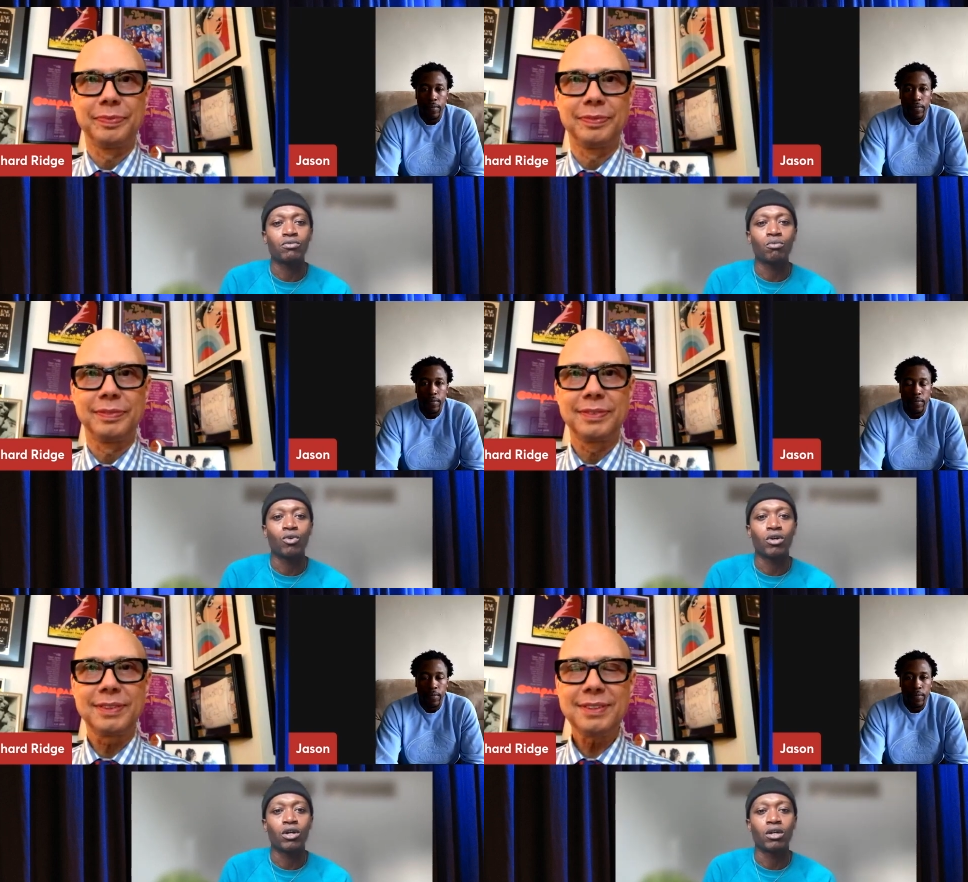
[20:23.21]

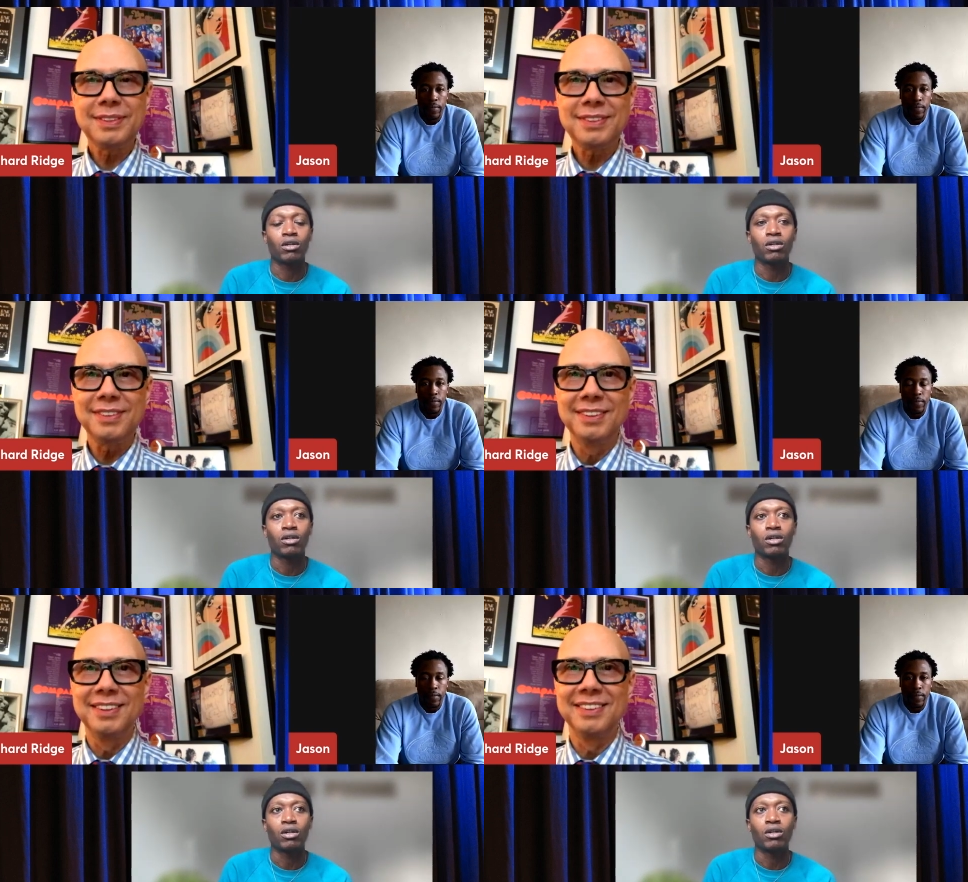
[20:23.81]
Speaker 1: more
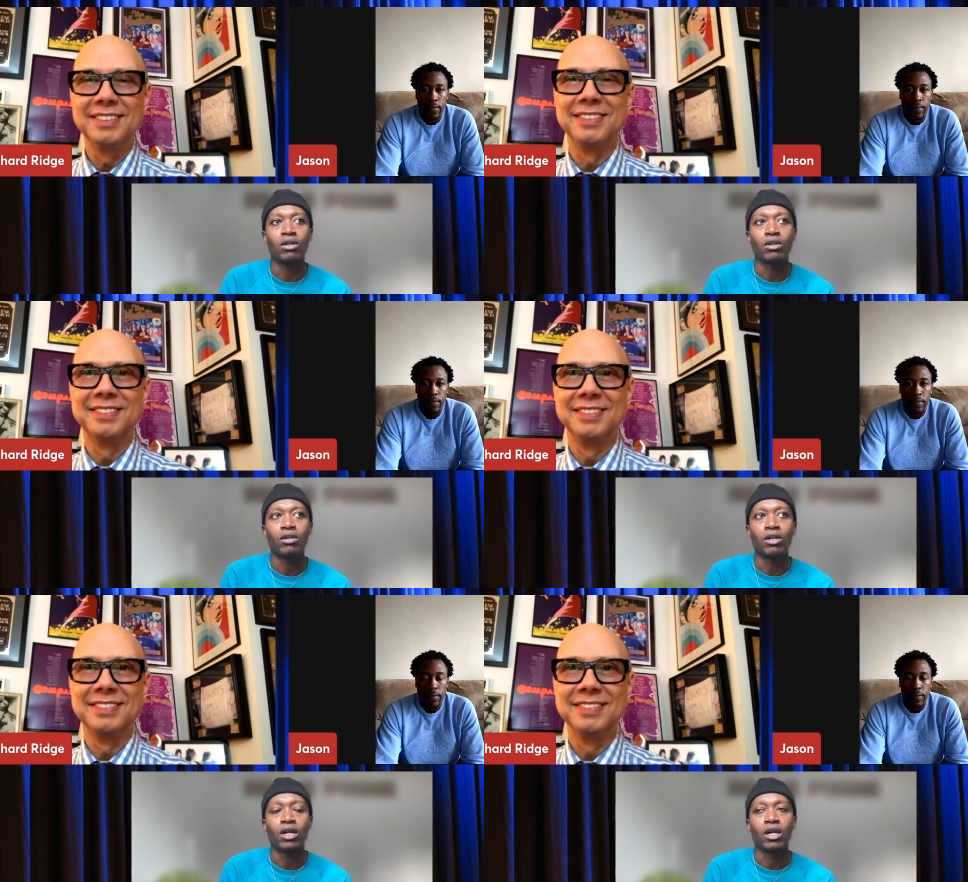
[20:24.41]

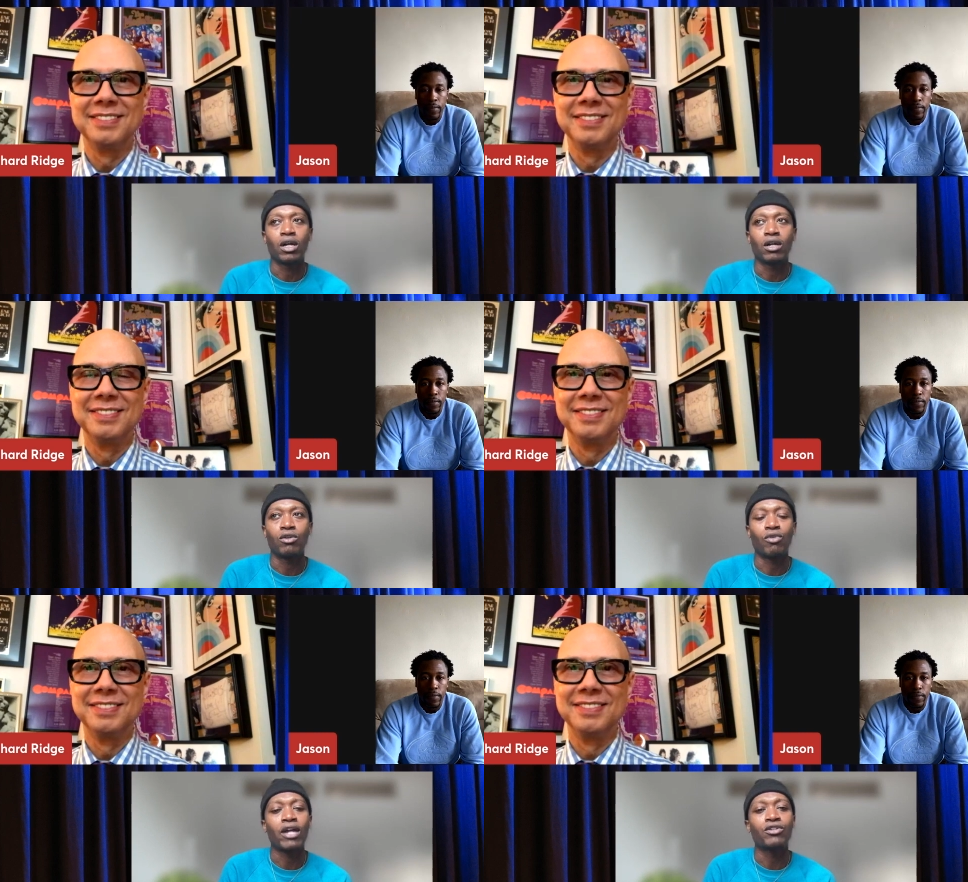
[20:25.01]
uh,
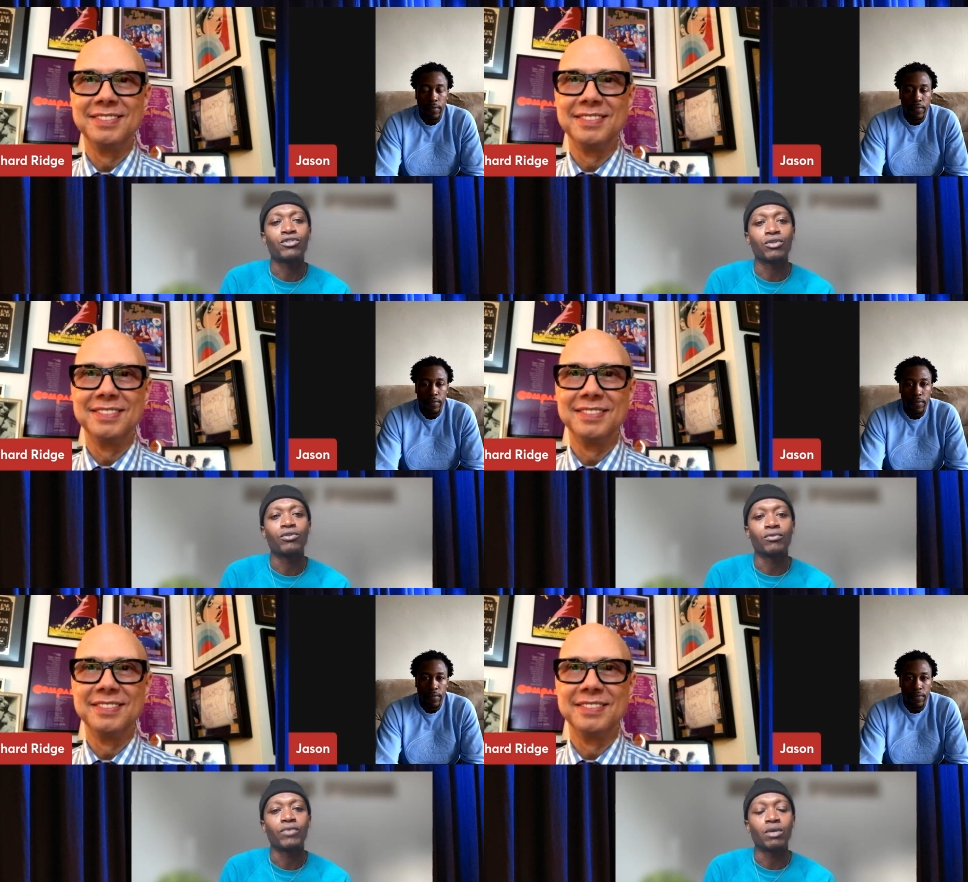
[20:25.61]
gratitude,
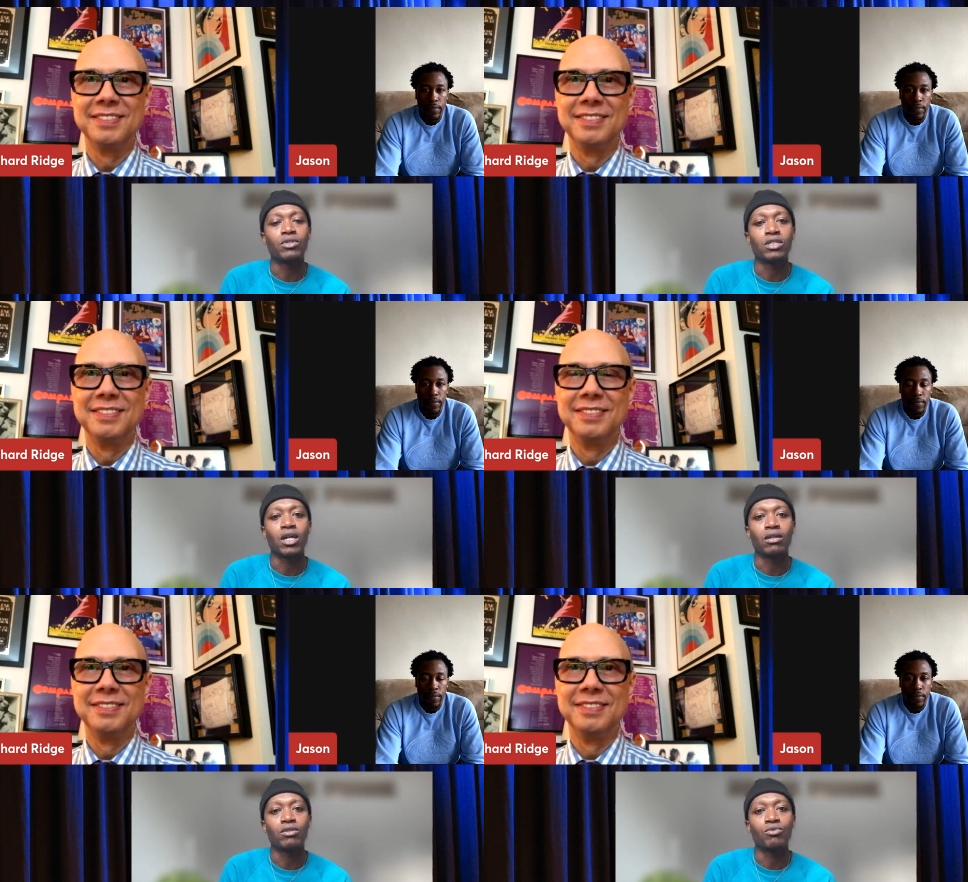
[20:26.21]
I would
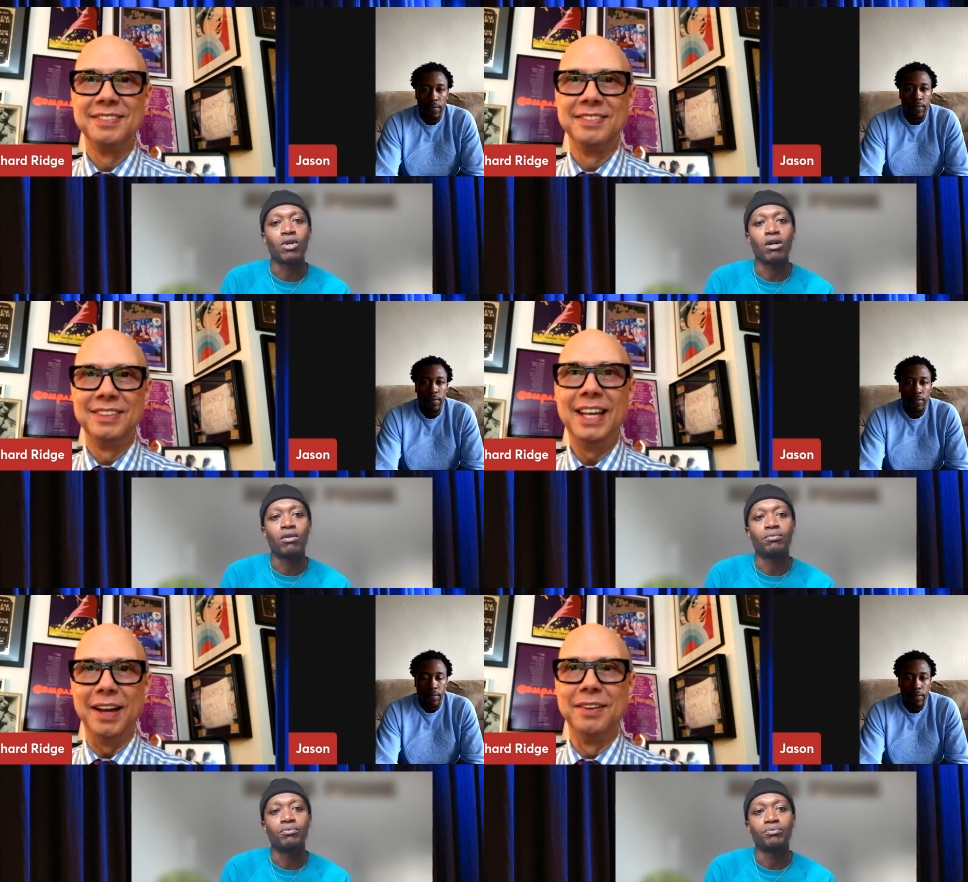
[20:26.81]
say,
Speaker 2: as well.
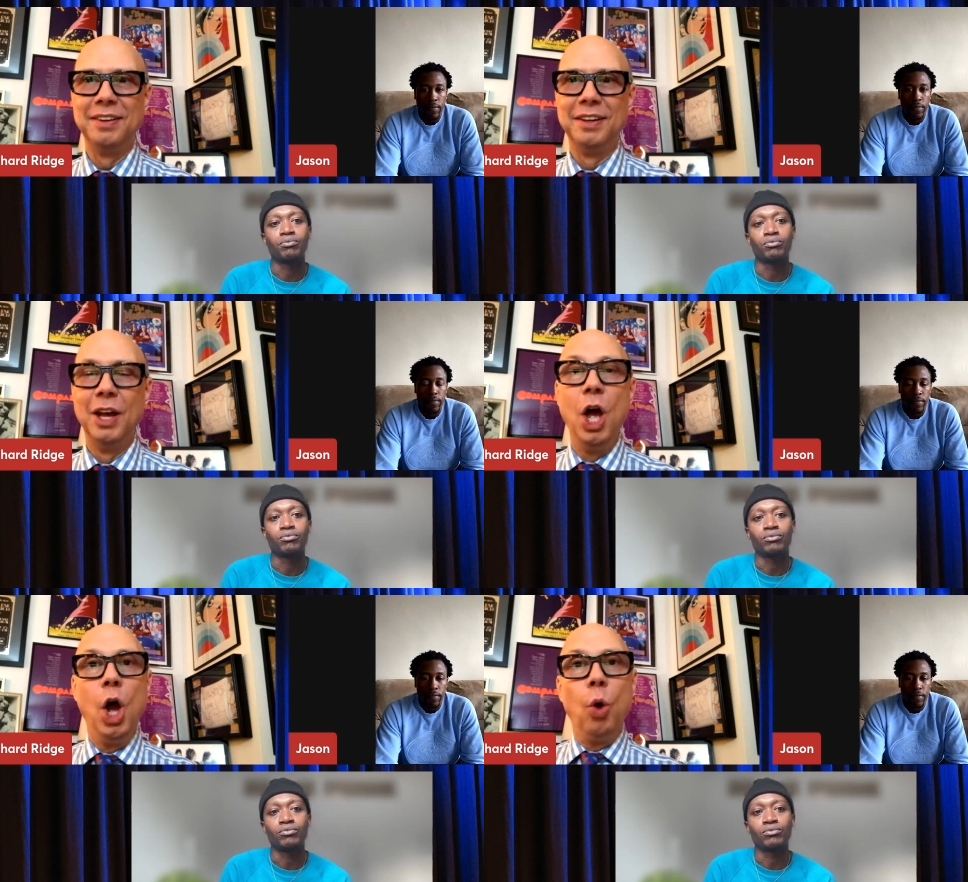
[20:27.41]
Yeah.
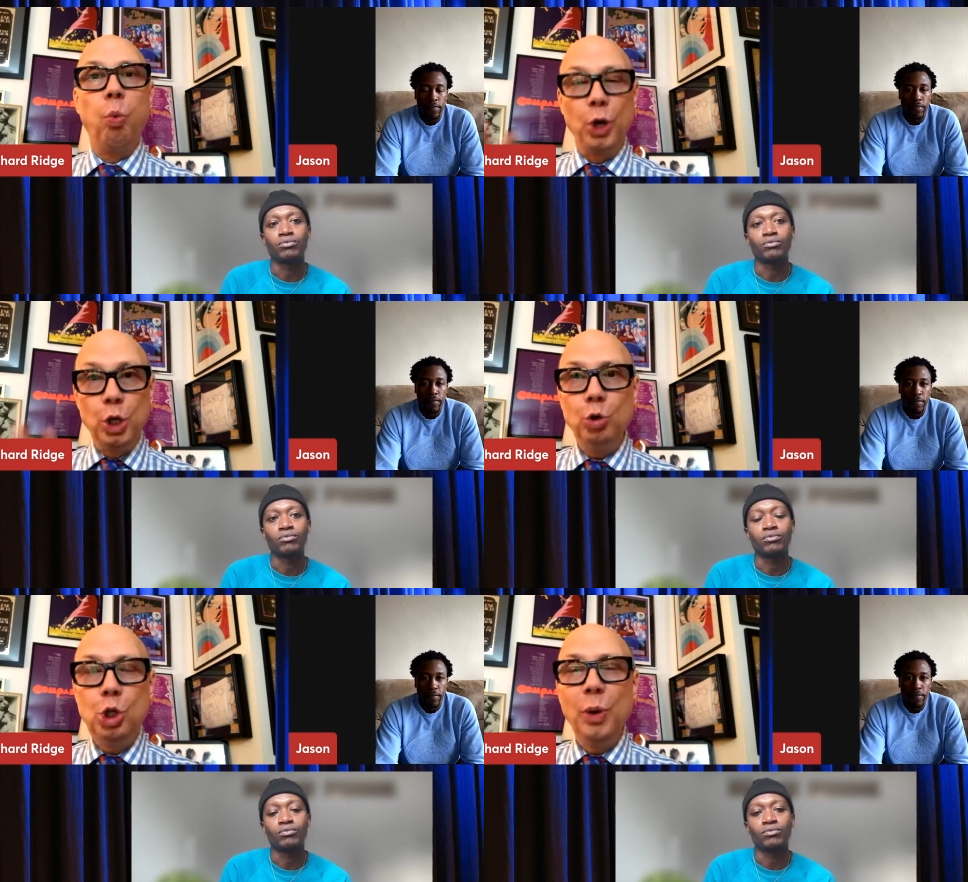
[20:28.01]
Were
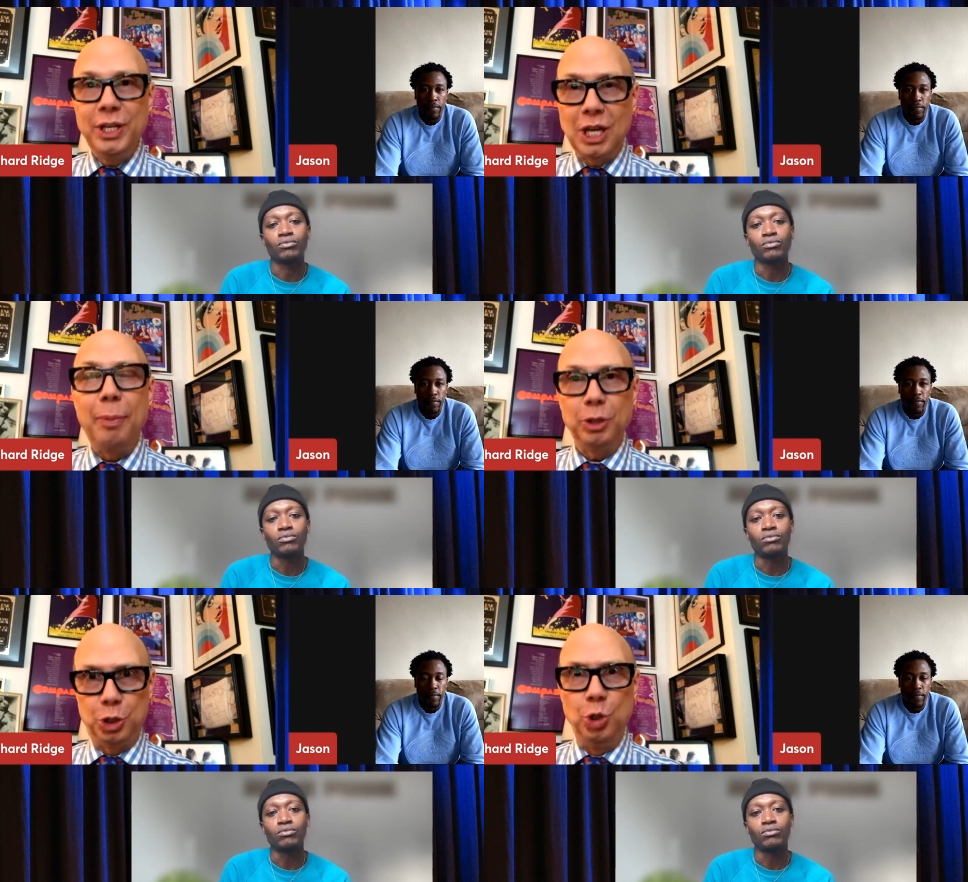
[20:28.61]
you doing
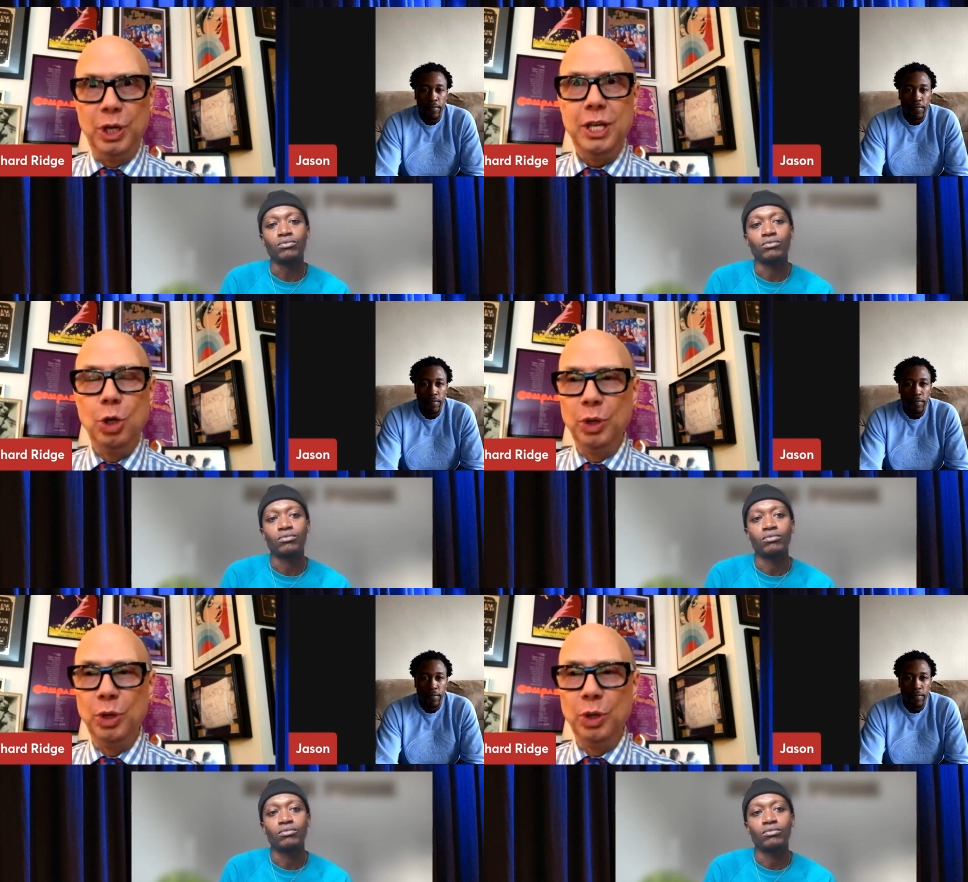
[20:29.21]
double duty? You